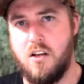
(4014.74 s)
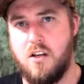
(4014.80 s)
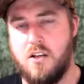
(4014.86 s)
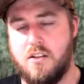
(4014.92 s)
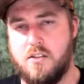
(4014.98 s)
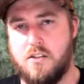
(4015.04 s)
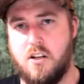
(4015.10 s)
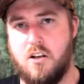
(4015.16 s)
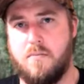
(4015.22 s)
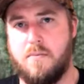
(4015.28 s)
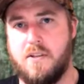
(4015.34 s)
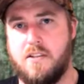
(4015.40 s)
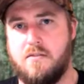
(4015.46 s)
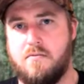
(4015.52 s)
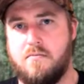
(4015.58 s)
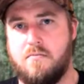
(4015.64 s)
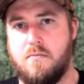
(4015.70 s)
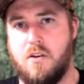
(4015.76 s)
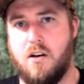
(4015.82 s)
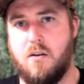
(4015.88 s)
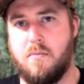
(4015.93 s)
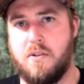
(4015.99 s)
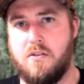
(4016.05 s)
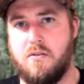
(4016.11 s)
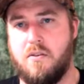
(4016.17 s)
So I'll
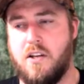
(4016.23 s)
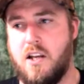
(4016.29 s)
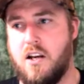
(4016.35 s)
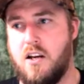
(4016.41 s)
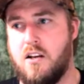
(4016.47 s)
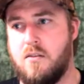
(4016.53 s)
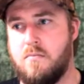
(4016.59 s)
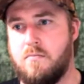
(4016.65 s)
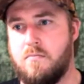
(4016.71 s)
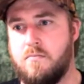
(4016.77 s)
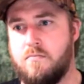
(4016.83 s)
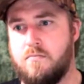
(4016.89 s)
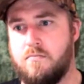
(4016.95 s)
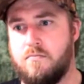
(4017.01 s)
be doing